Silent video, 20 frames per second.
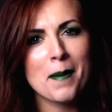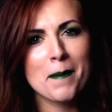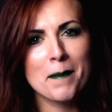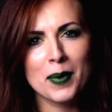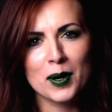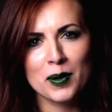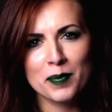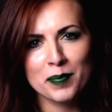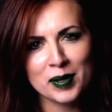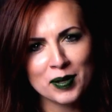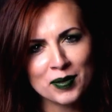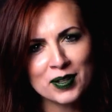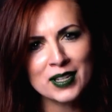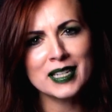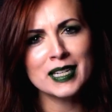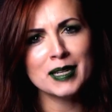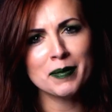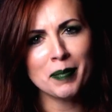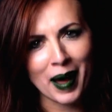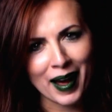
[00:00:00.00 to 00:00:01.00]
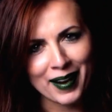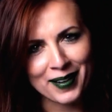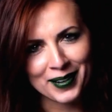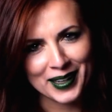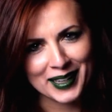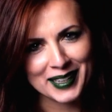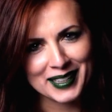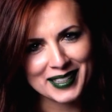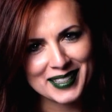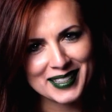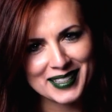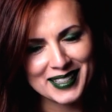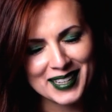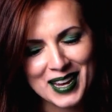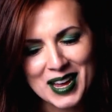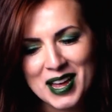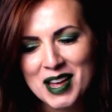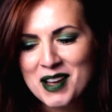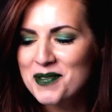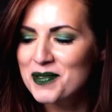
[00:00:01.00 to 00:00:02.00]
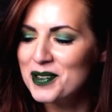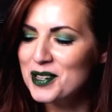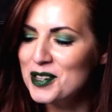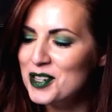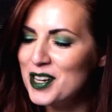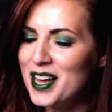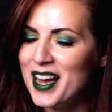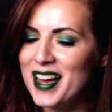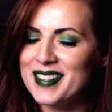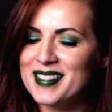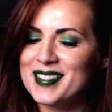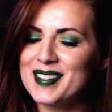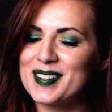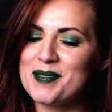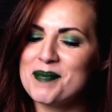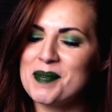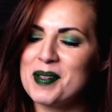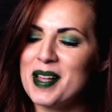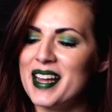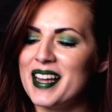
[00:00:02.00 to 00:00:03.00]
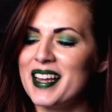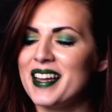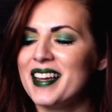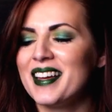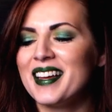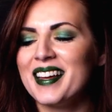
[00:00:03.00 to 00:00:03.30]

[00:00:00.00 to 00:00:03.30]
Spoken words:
Bermuda Pirates, when she asks to play.